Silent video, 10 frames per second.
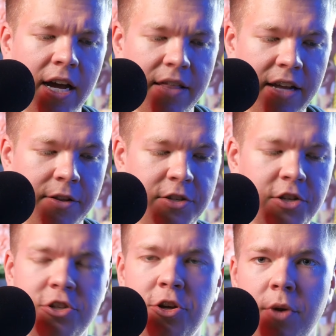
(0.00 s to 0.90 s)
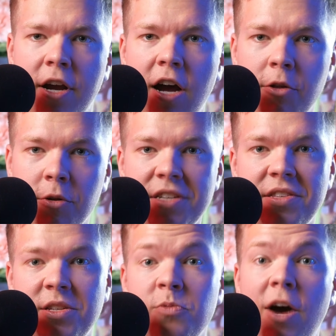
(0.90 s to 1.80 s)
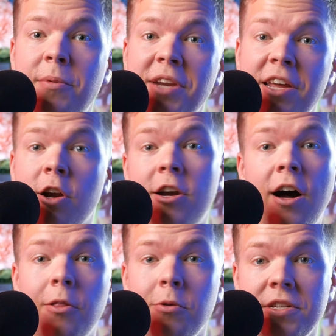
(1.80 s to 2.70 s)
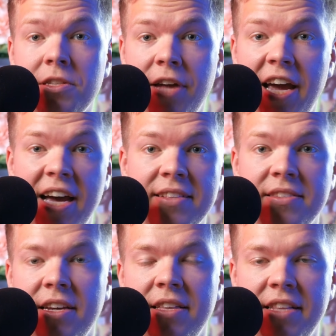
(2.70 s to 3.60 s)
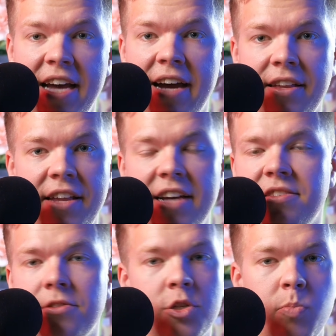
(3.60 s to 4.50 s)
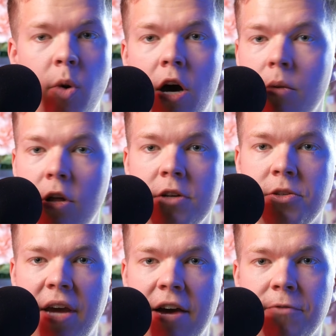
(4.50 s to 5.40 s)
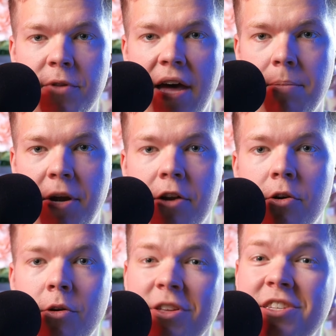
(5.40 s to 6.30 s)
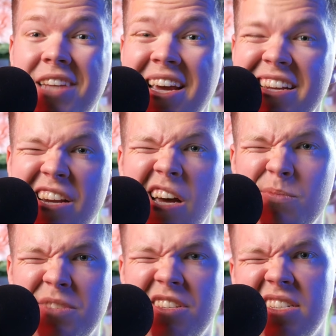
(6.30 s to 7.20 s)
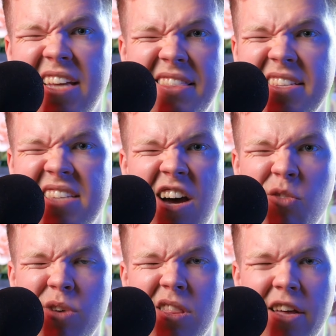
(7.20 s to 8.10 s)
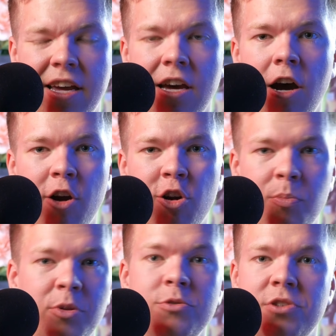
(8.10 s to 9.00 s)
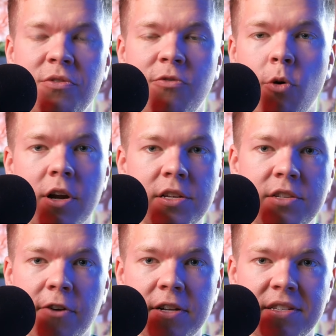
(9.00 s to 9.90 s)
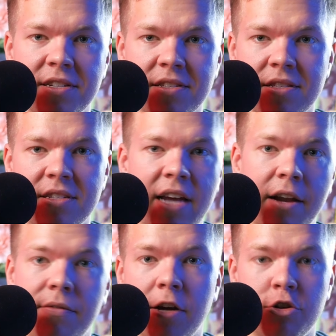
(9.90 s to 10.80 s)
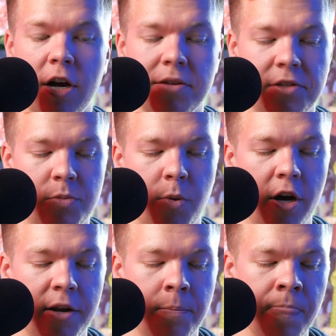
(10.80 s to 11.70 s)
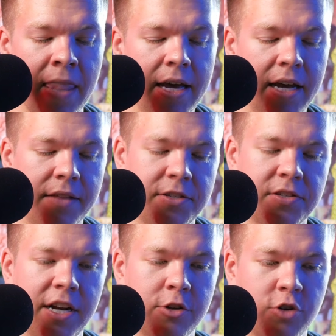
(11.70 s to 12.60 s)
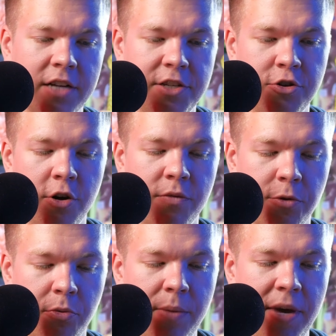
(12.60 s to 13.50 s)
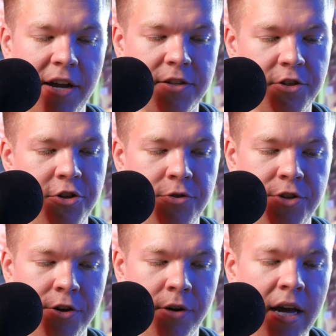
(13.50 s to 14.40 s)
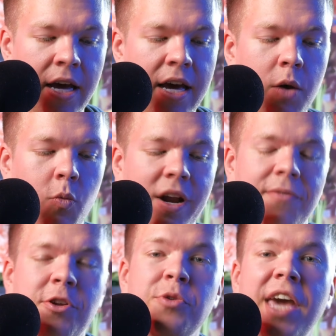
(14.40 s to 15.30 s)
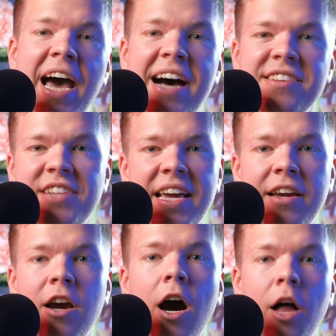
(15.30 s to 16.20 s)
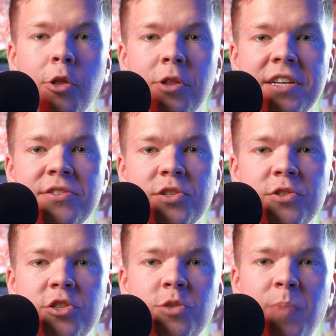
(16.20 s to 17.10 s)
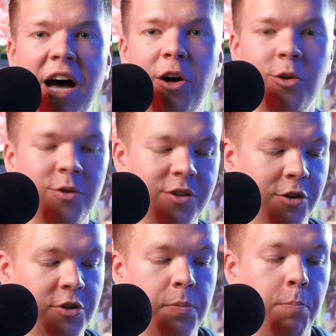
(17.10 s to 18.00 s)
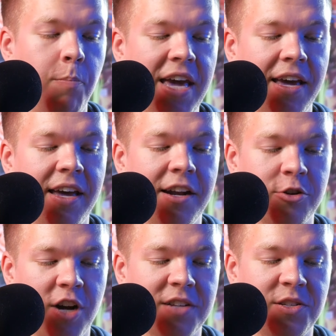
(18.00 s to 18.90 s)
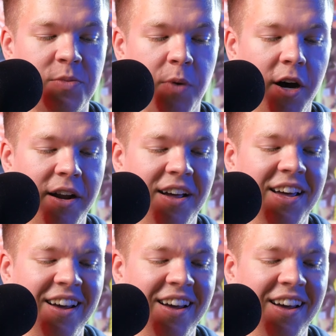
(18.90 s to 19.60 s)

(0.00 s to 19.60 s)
Now, this is 2 and a colorless. This is why we need our colorless lands in the deck. And yes, the spawn will also count for that. But at an early stage, it helps to just get this out with like our Karplusan Forest, for instance, instead of an Eldrazi spawn. This is an Eldrazi drone for 3 mana. It's a 2/2. Whenever you cast a colorless spell, you just make an Eldrazi spawn.